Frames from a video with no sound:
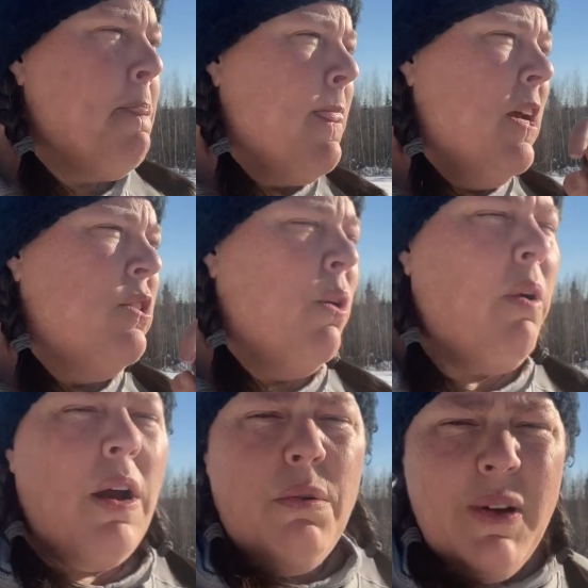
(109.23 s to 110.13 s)
So
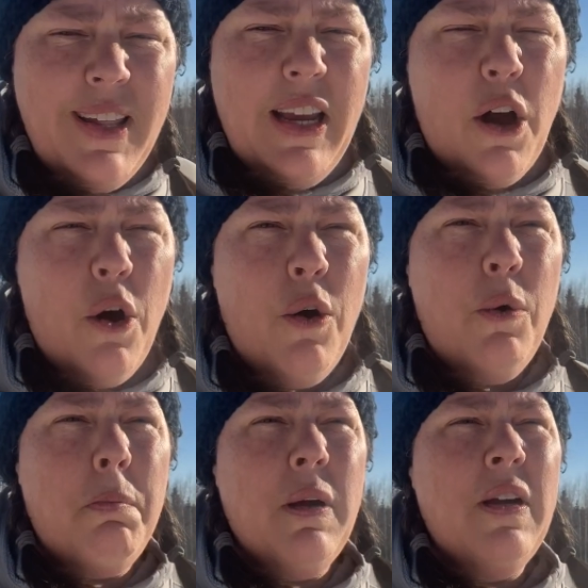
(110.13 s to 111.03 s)
I really
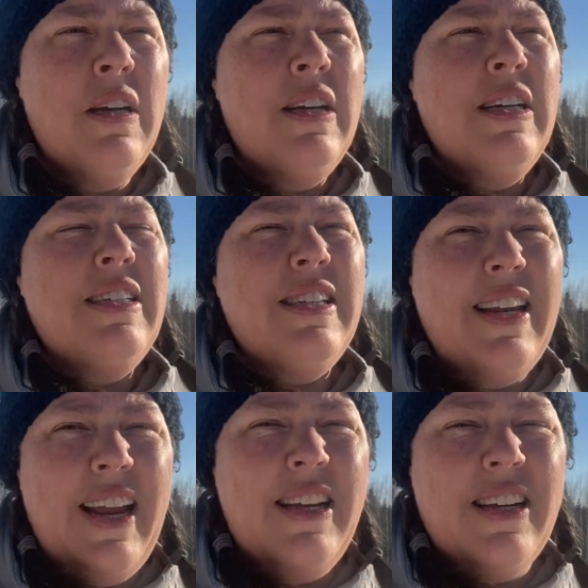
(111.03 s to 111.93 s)
hope
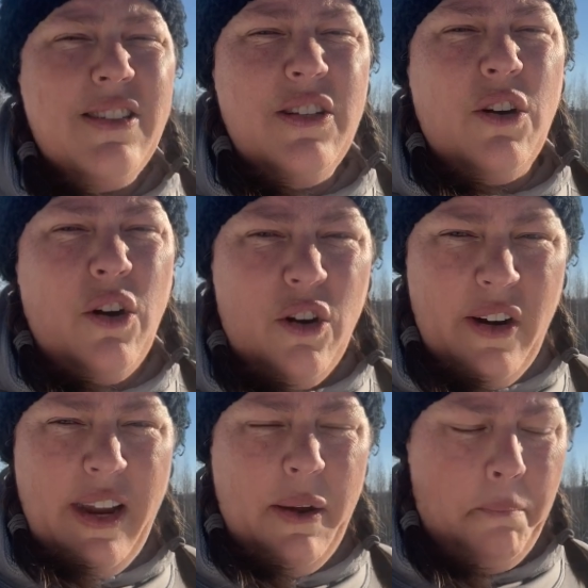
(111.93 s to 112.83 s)
today doesn't
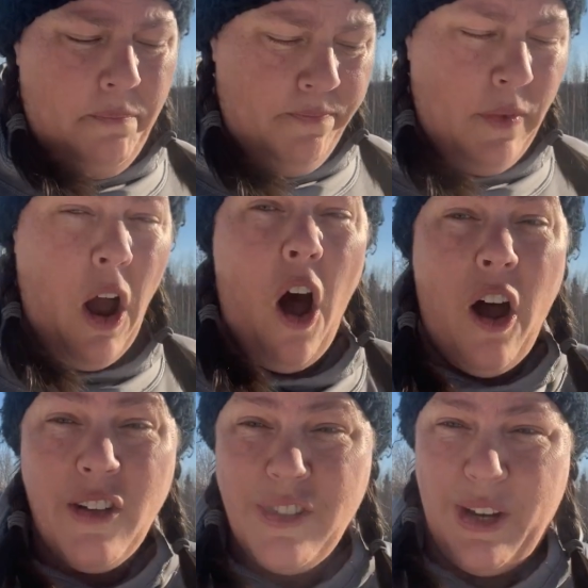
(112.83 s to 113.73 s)
hurt him.
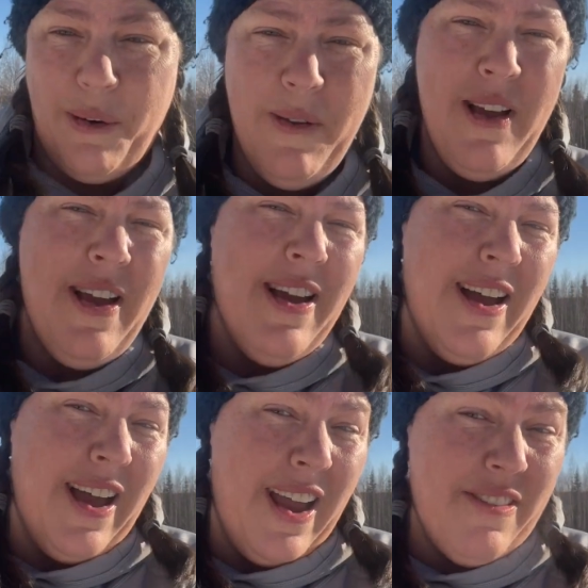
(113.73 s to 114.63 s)
Also,
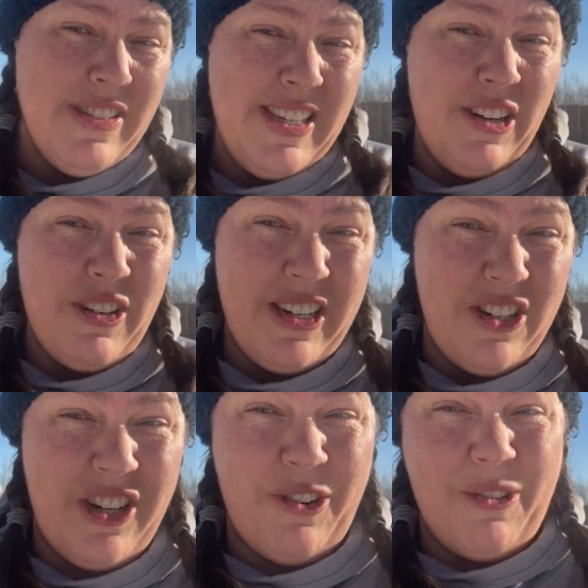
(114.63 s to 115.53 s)
I have a secret to
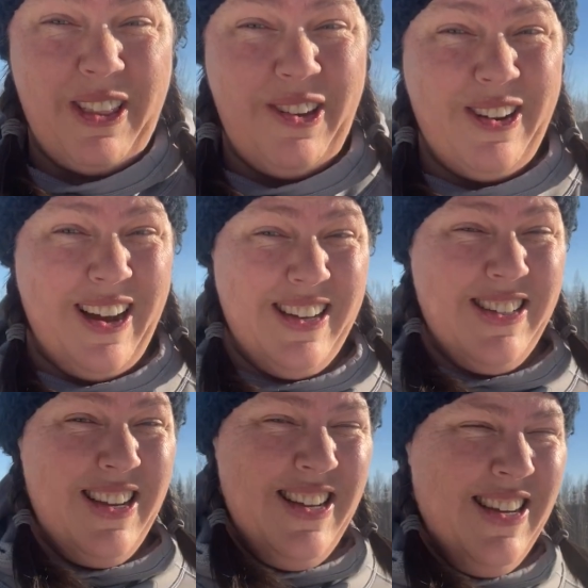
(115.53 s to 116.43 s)
share with you
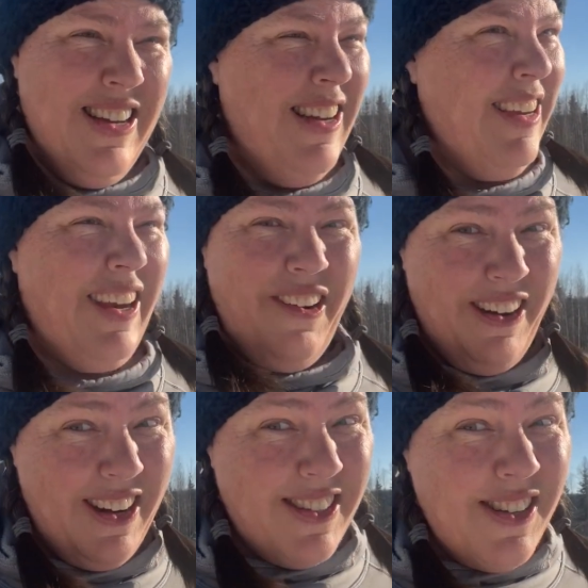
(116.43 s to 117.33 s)
guys.
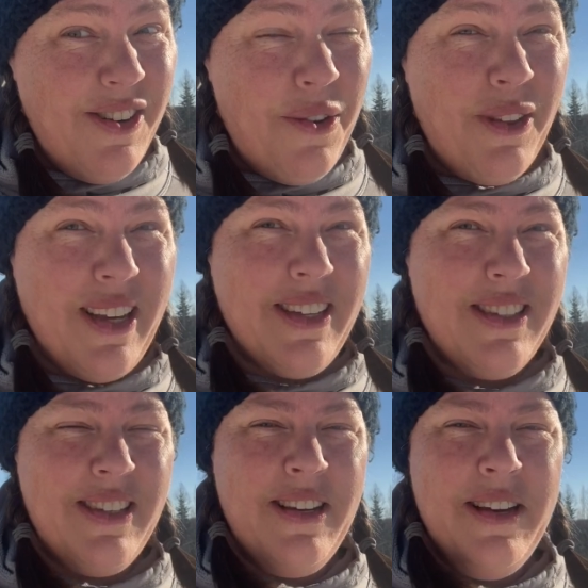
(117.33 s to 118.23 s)
Gary doesn't know
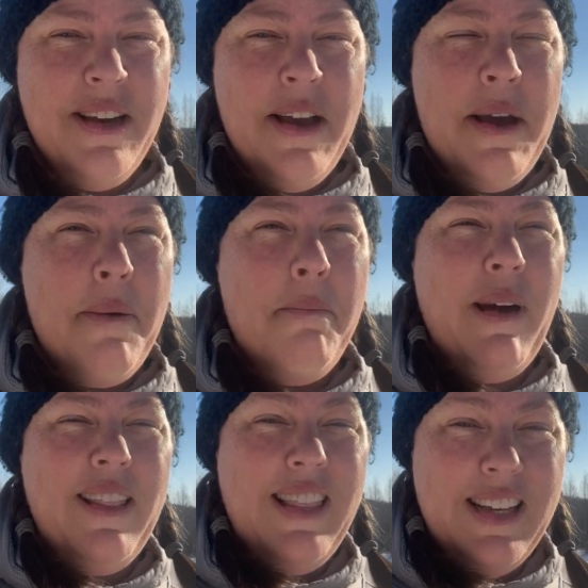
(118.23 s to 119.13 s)
this,
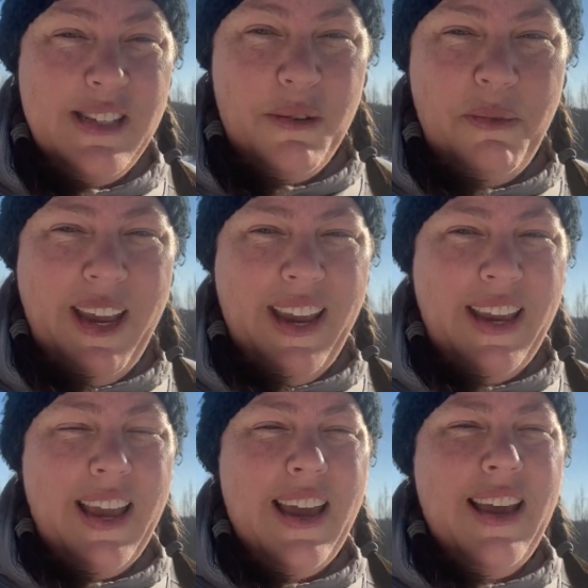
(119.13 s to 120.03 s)
but this
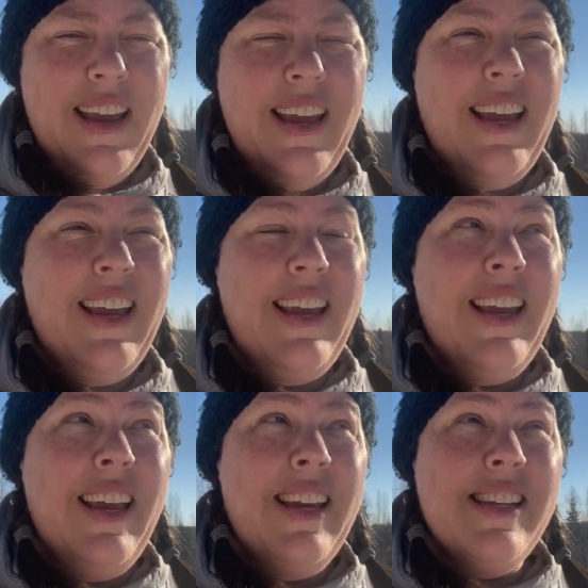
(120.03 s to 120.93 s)
week
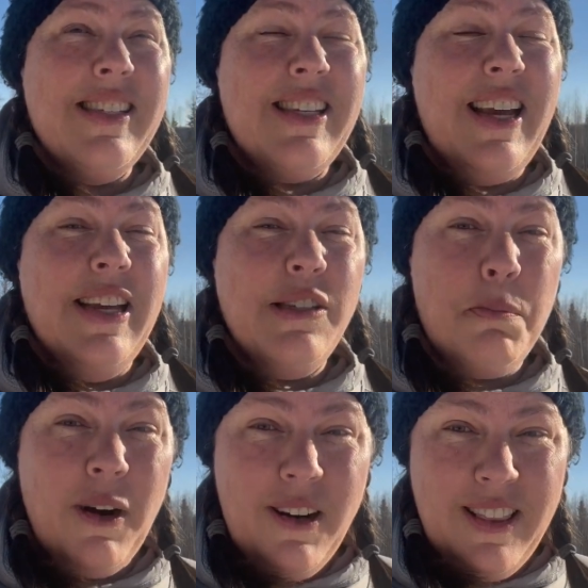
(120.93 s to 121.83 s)
is his
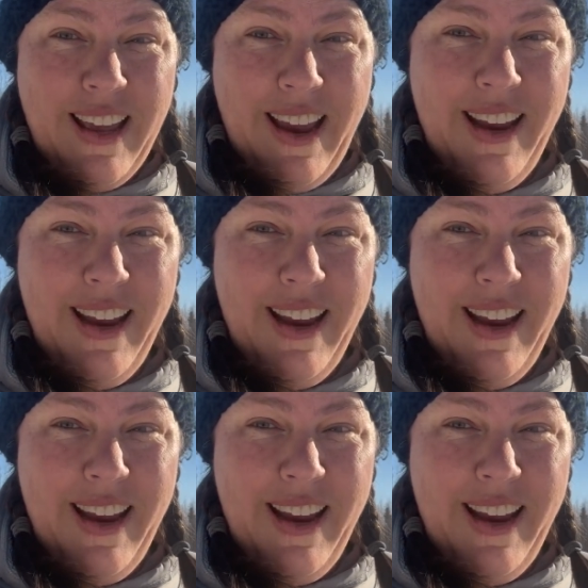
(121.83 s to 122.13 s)
birthday.